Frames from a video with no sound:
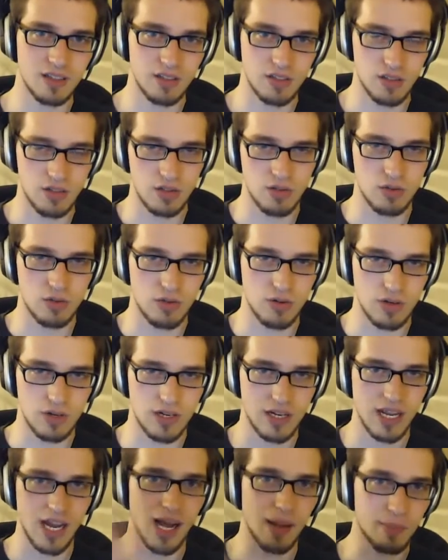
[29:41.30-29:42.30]
you
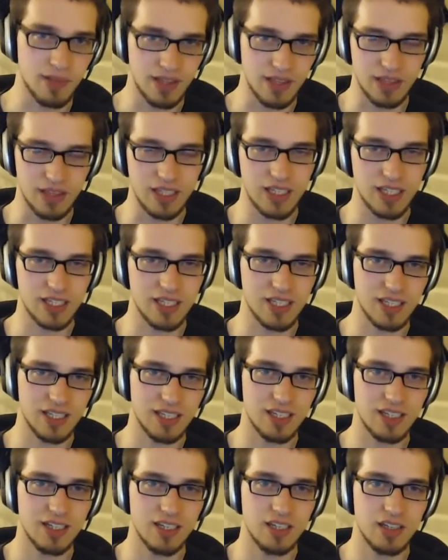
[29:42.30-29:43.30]
copy the link,
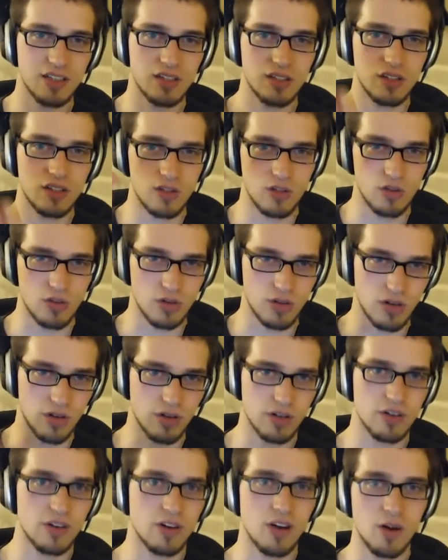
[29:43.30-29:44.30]
you go
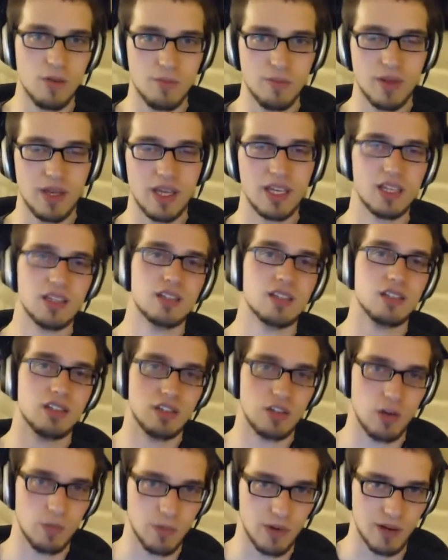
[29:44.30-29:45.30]
to your home page,
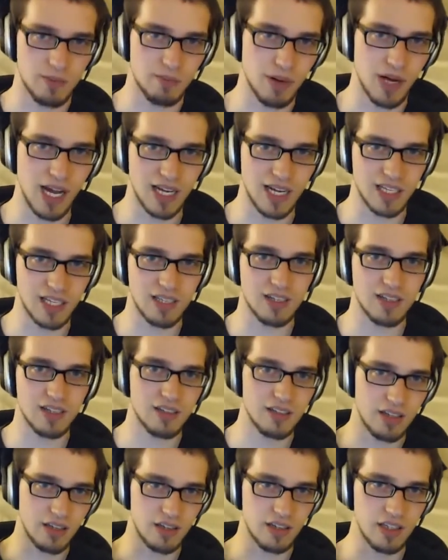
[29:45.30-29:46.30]
you open up Pocket,
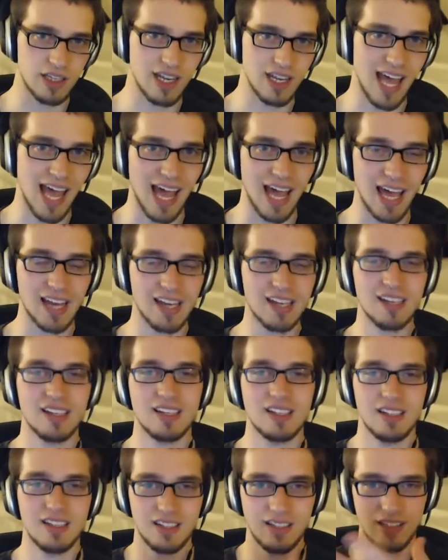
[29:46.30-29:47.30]
and then you hit add,
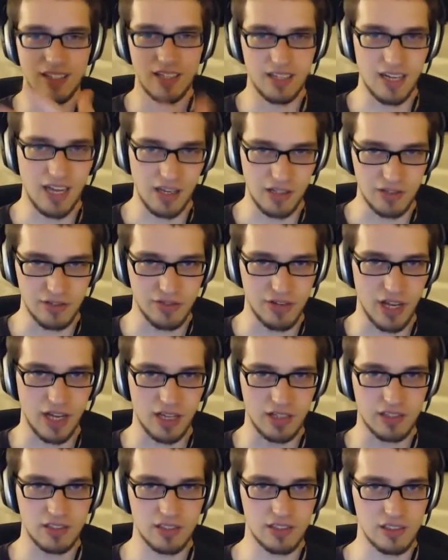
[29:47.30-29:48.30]
and now you've
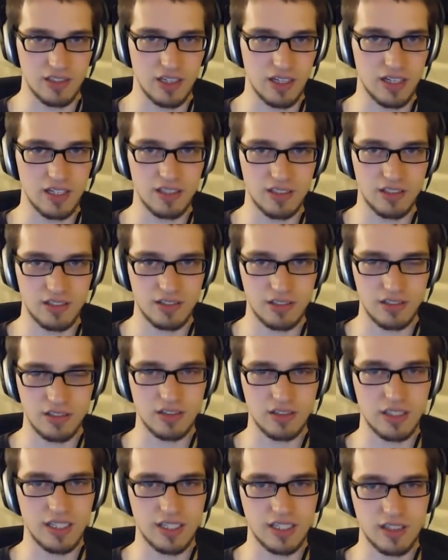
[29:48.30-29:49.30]
got your
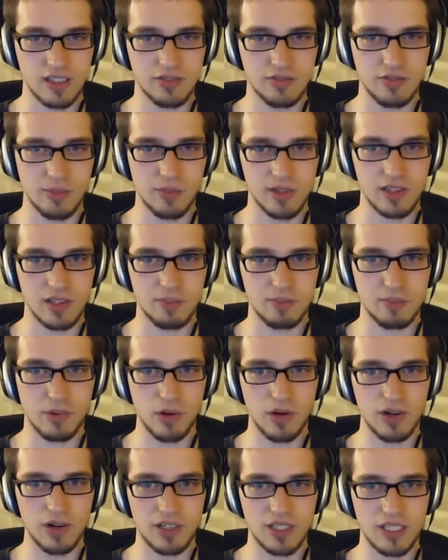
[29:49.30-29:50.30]
link from the
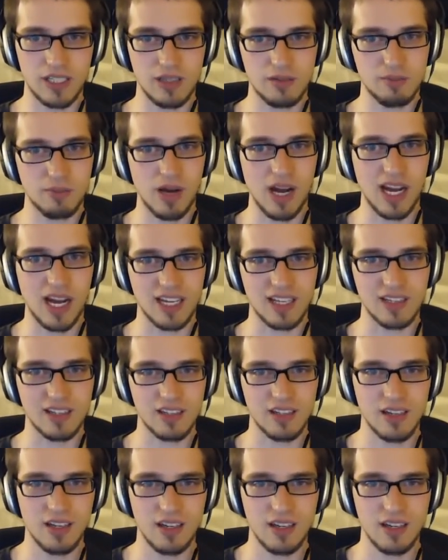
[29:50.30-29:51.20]
clipboard in Pocket,